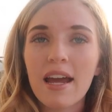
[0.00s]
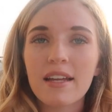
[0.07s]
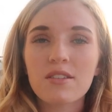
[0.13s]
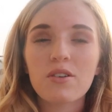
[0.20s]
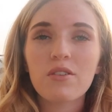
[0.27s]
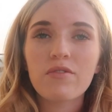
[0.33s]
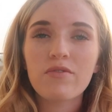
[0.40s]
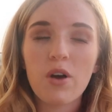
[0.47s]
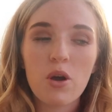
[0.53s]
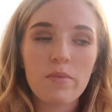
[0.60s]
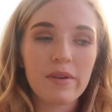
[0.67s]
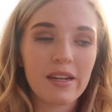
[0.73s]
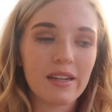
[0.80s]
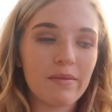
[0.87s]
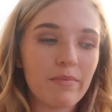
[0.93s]
It's all
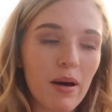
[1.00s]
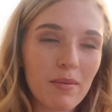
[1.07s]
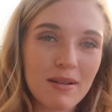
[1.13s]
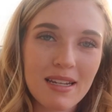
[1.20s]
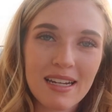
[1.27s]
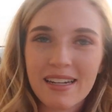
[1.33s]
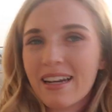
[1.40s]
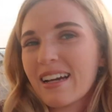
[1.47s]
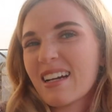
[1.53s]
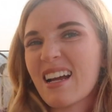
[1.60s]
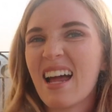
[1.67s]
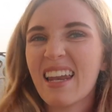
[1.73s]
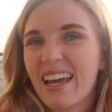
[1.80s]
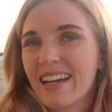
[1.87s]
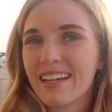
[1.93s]
foamy and bubbly and I,
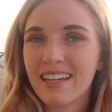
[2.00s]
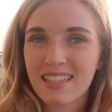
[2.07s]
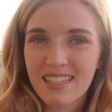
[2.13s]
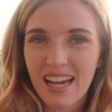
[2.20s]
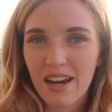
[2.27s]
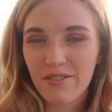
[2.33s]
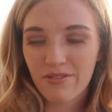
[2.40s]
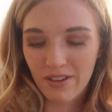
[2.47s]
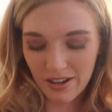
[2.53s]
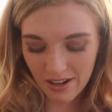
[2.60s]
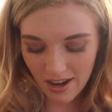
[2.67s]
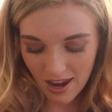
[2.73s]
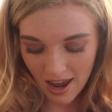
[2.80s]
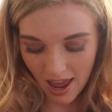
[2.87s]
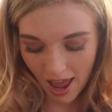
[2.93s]
I like it, it's kind of fun.